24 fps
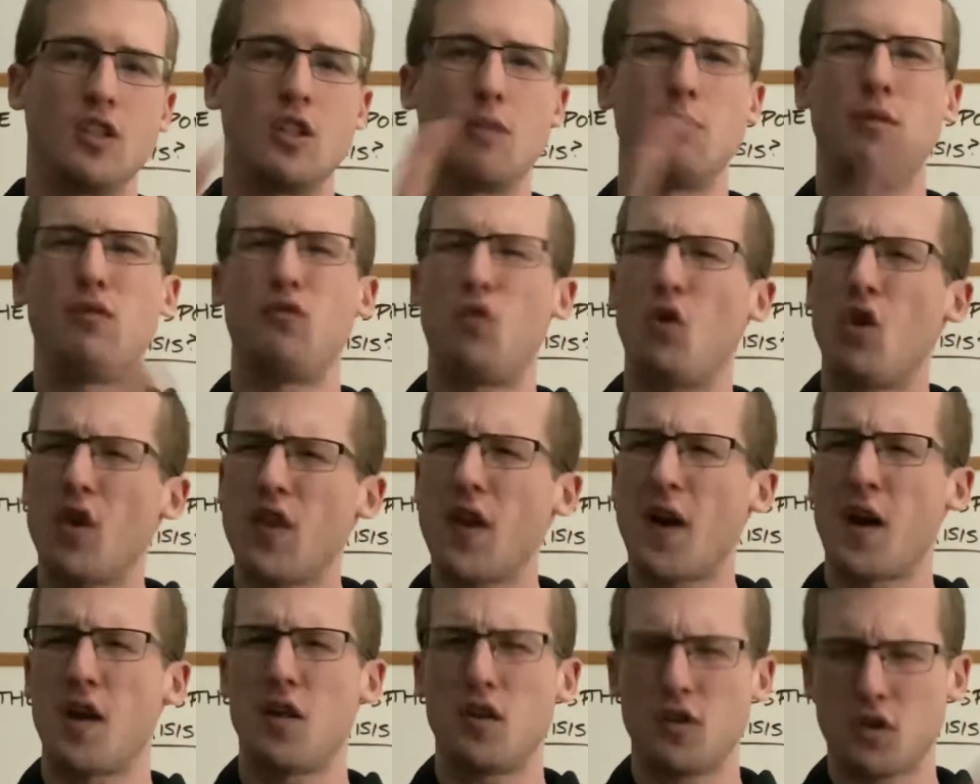So before the
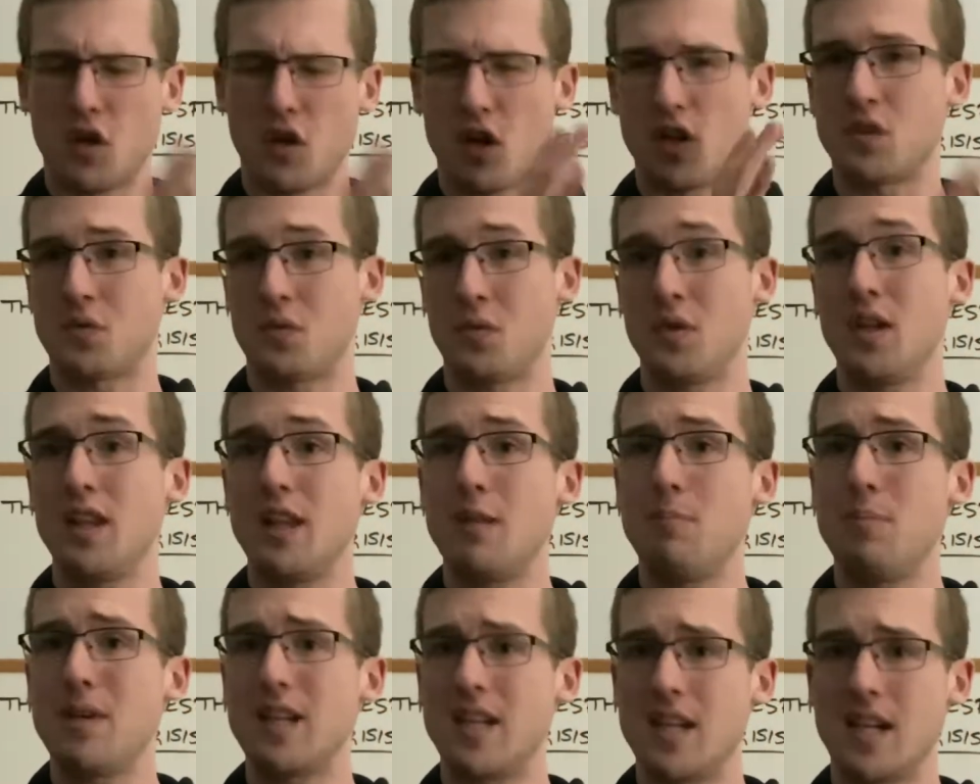Holocaust really
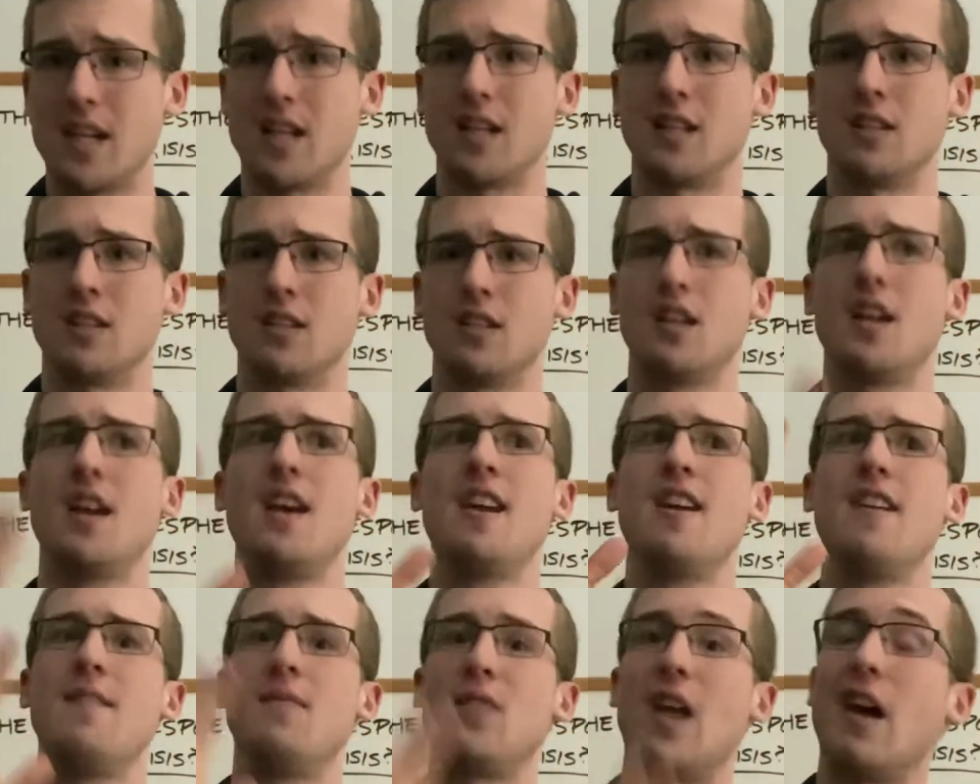begins,
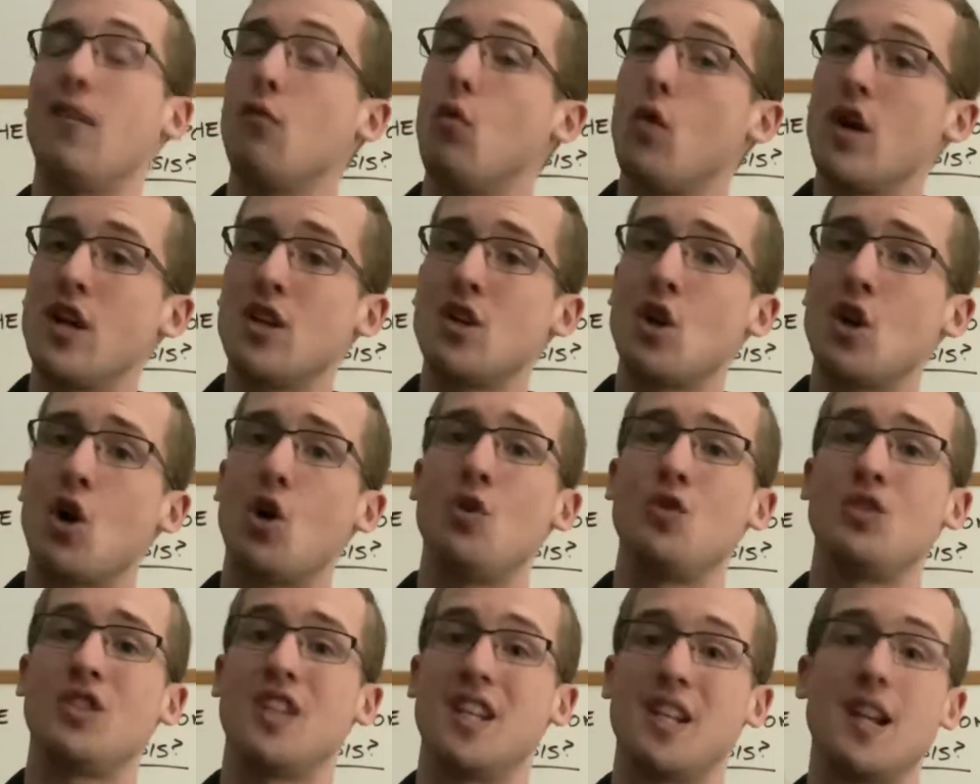everyone
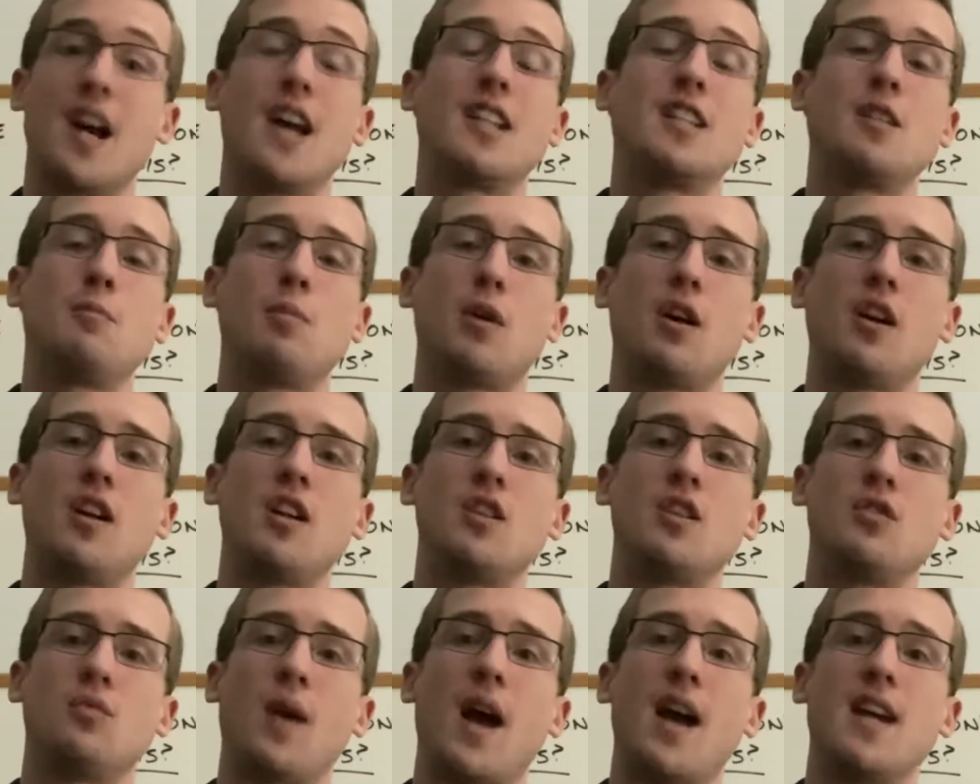knows the Nazi Party
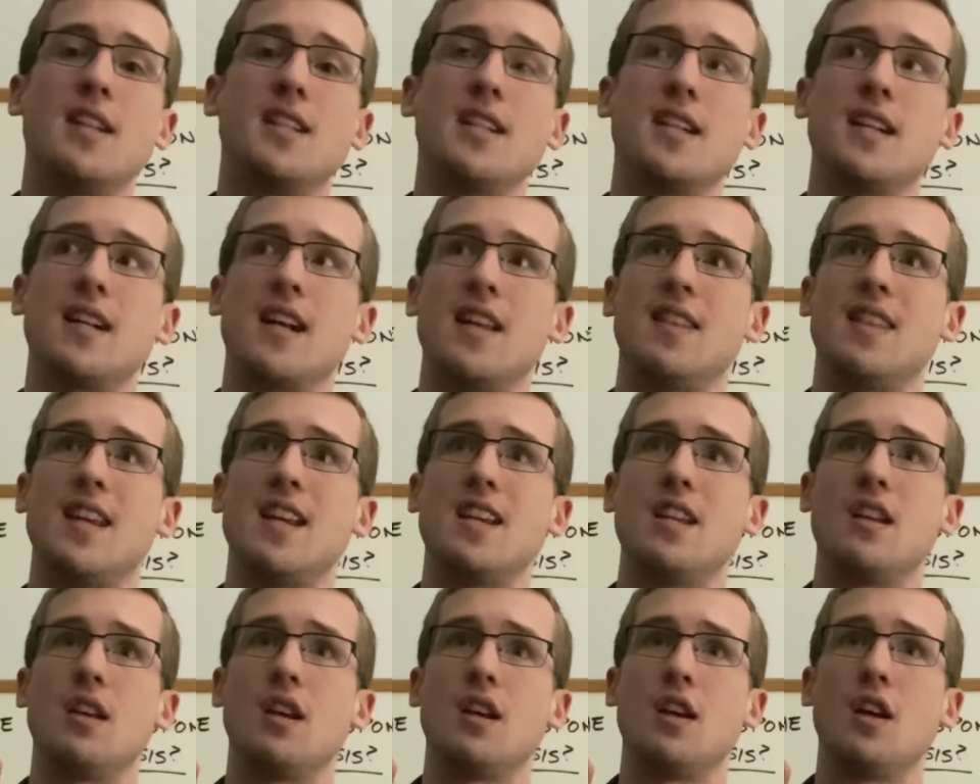is rising and
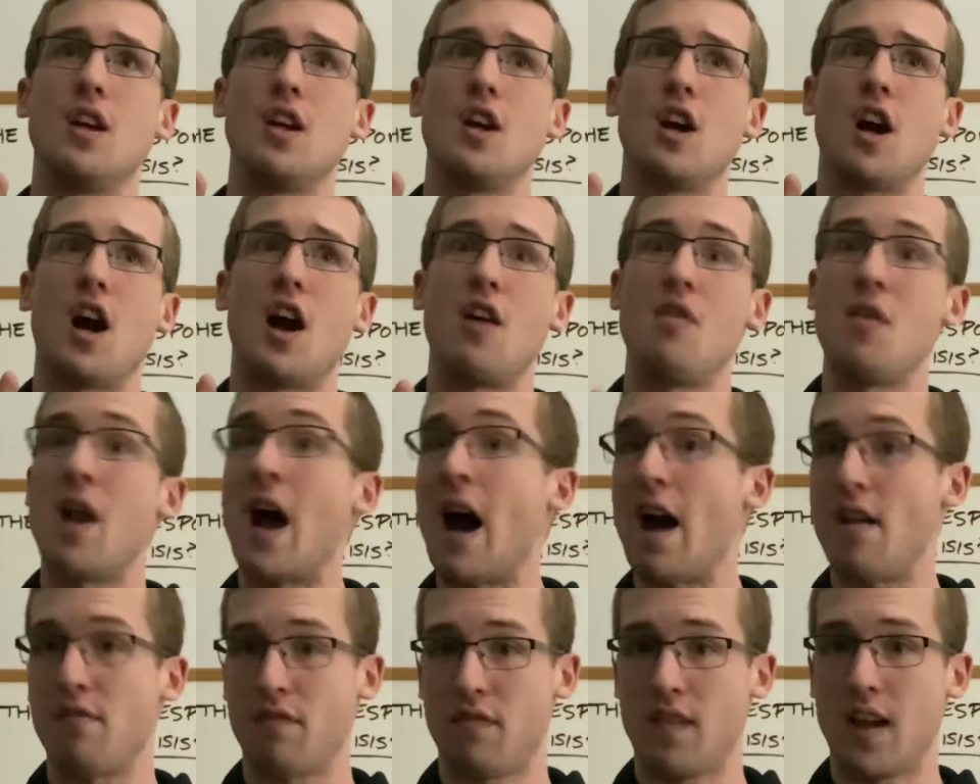they are
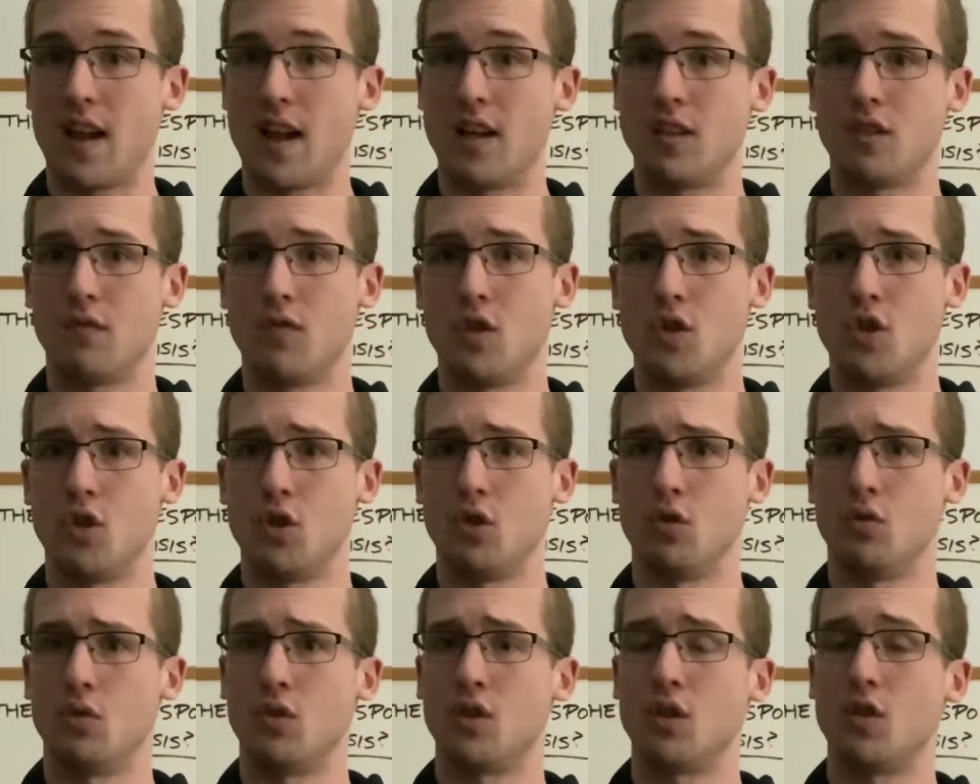not fans of the
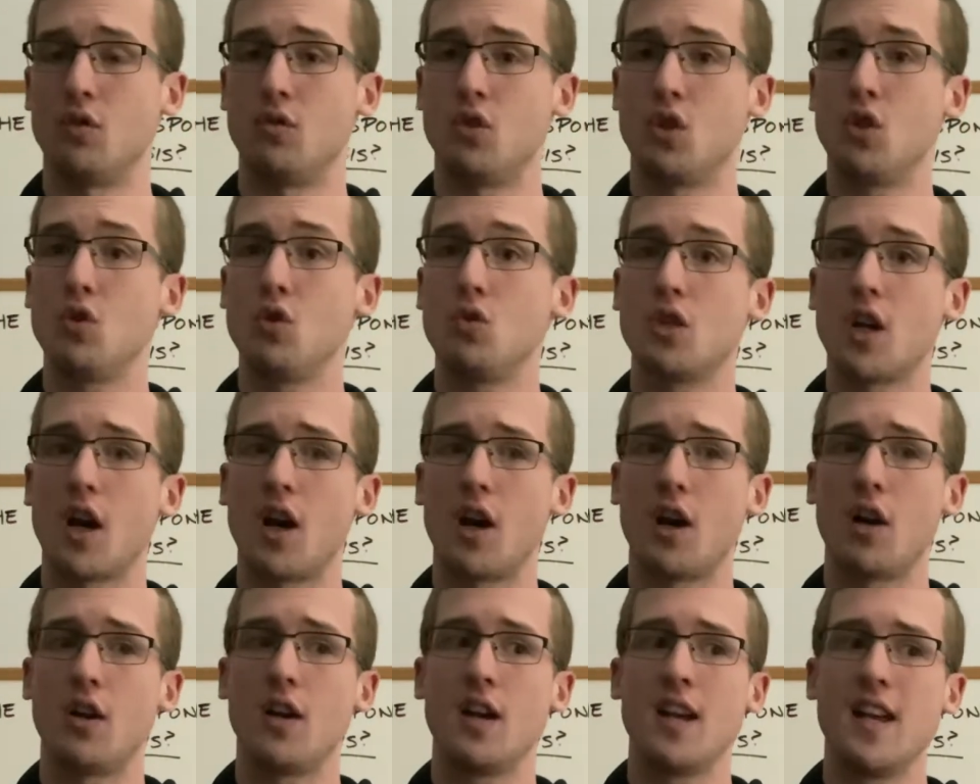Jews. So Jews
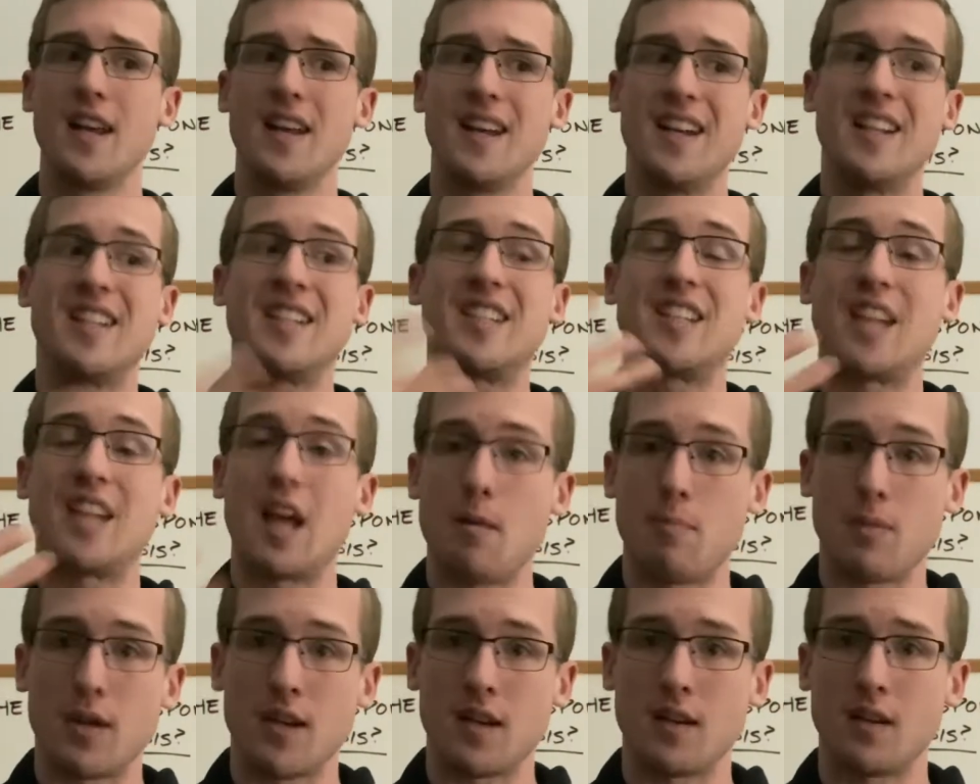are
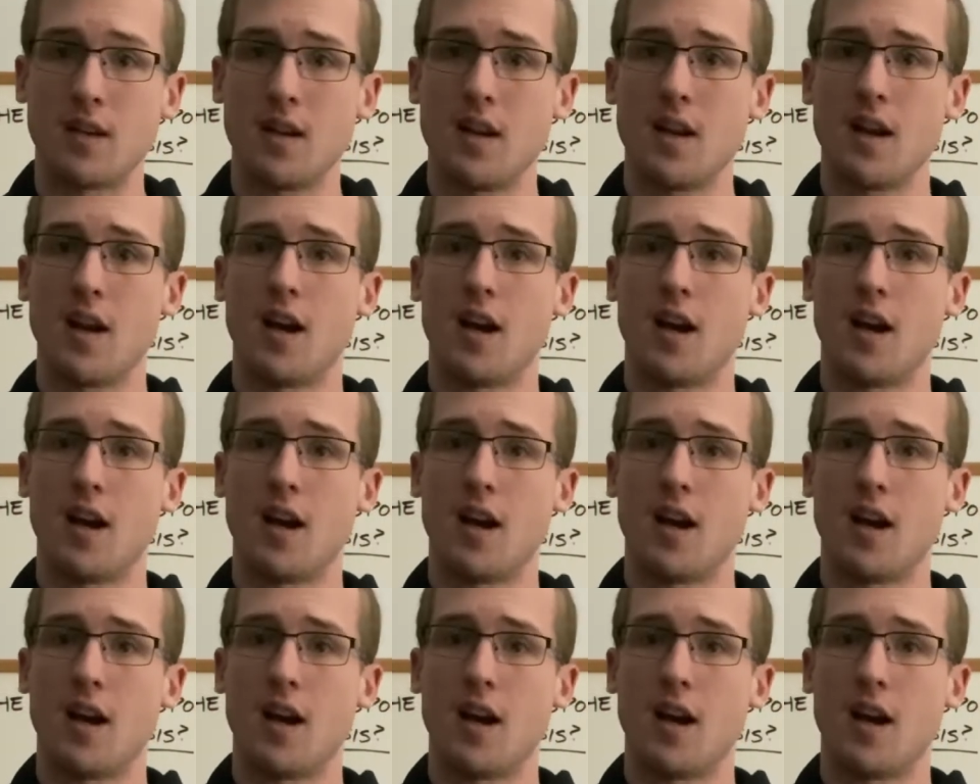escaping.